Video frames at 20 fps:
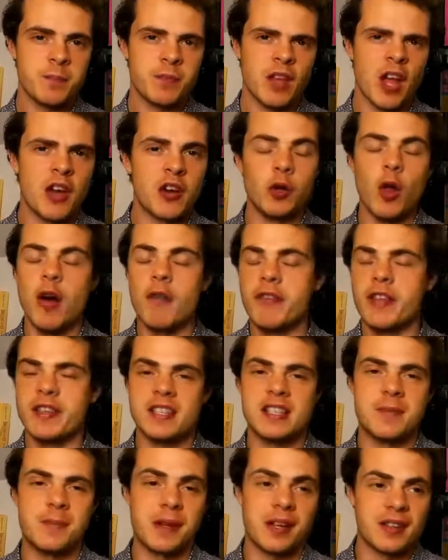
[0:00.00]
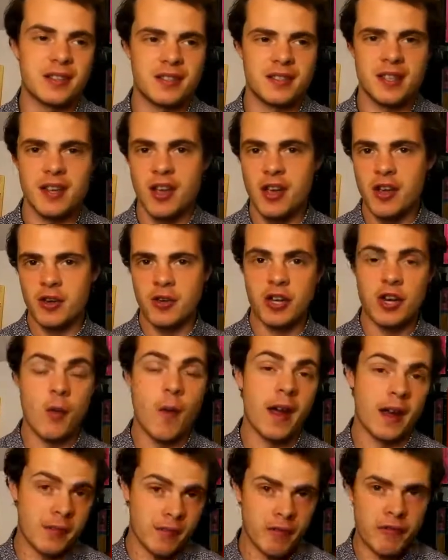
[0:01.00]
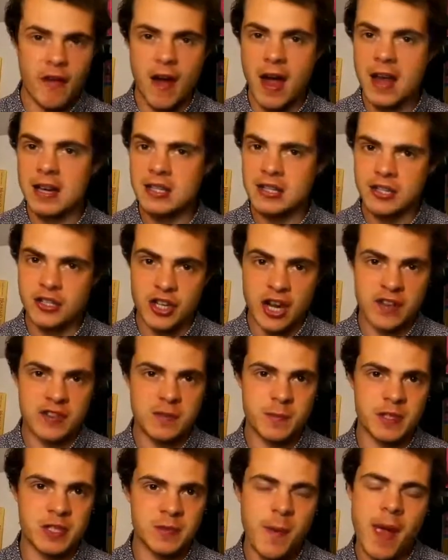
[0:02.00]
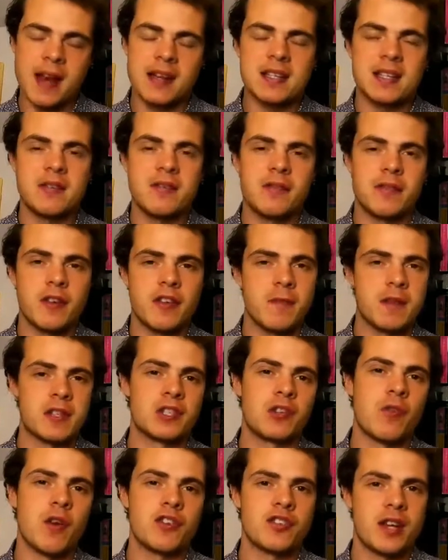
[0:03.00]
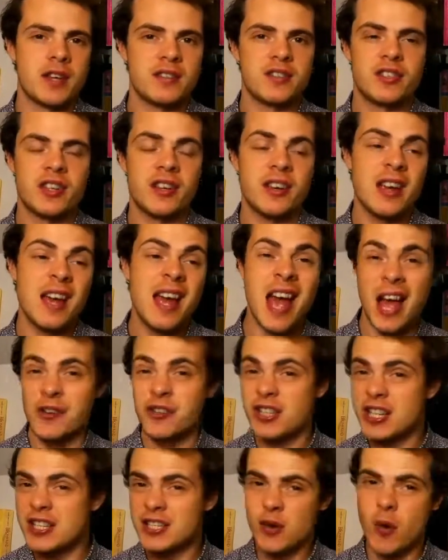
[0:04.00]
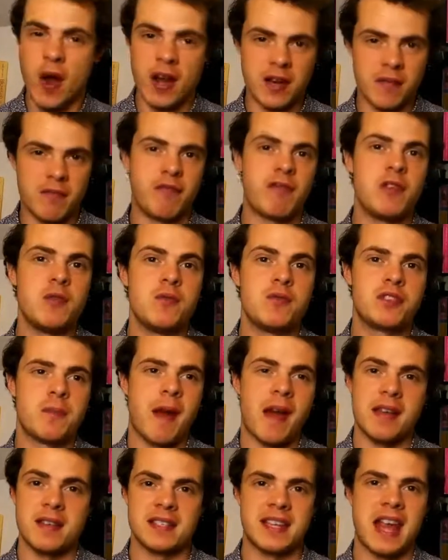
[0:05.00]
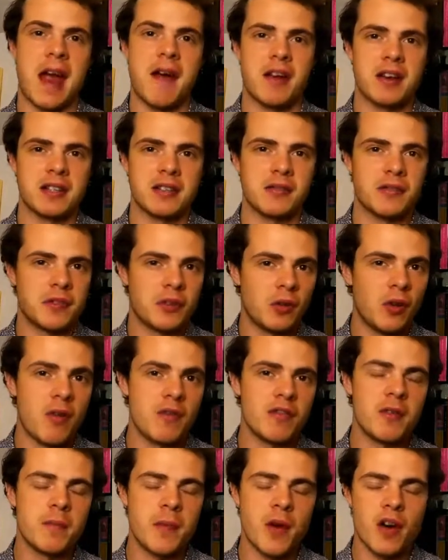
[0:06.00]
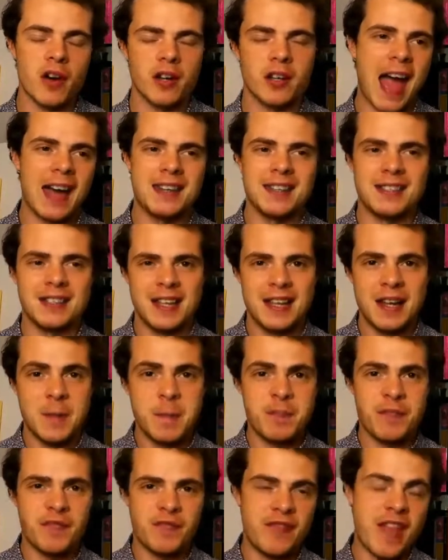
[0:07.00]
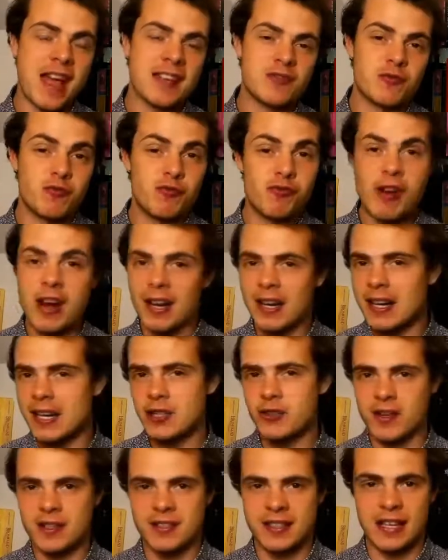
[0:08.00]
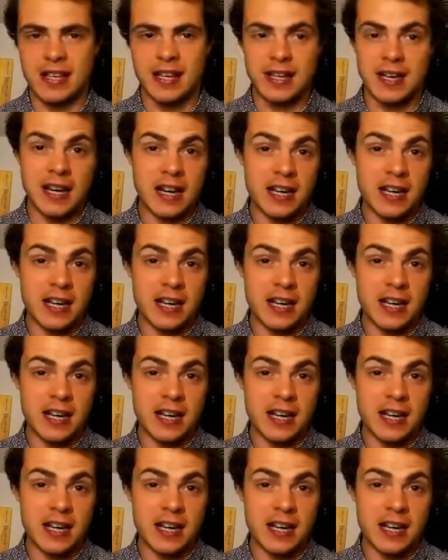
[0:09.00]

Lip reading: And a lot of this is because, we're confined to Jane's perspective of Mr. Rochester, and she's quite confused about his character for a lot of the book. And that's really interesting in